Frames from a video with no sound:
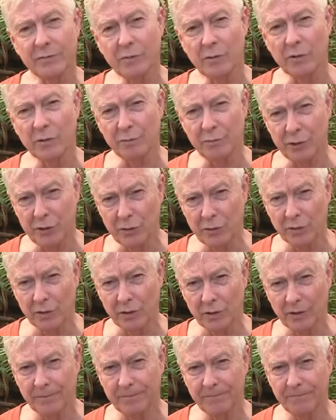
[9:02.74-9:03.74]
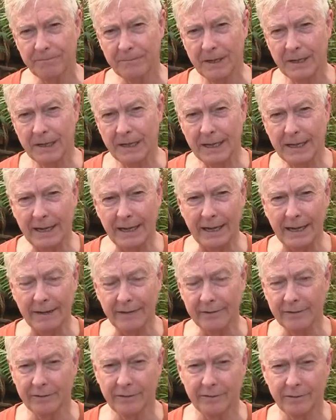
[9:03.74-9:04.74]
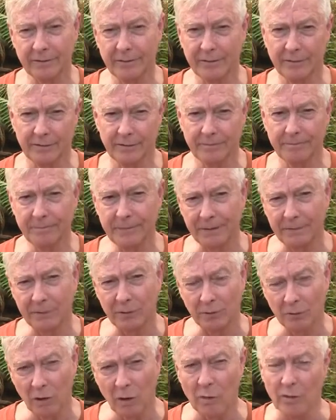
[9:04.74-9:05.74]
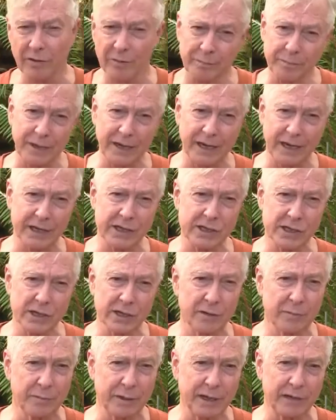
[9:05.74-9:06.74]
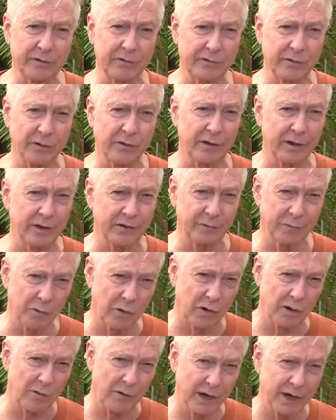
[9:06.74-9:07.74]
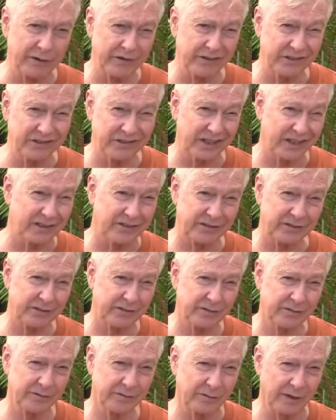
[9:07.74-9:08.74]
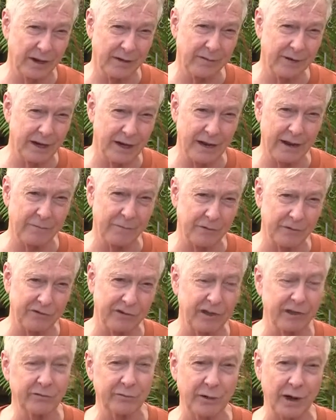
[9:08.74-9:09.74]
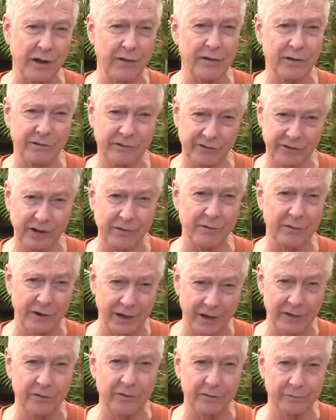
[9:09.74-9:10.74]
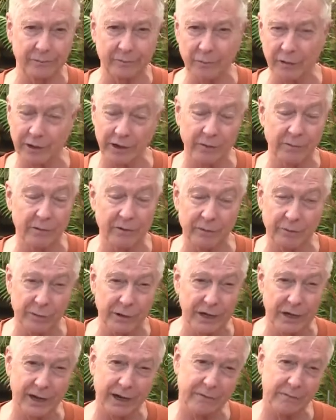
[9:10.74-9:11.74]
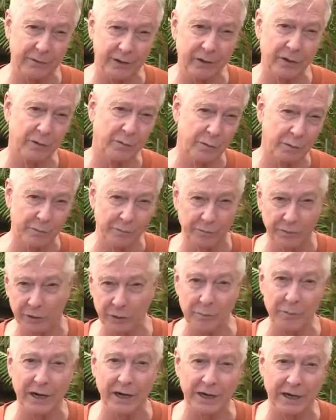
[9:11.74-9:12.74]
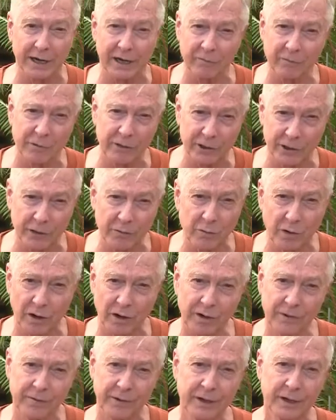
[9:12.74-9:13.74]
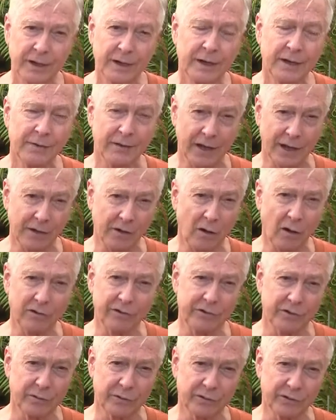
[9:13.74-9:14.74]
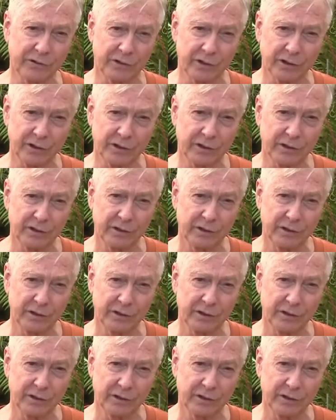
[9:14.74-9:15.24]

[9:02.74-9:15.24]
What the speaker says: more pure, and if you lower the pH a little bit so that it's more around 6, 5.5 or 6 rather than 7, 8 or whatever that we have here, or what you might have where you are, that also is good.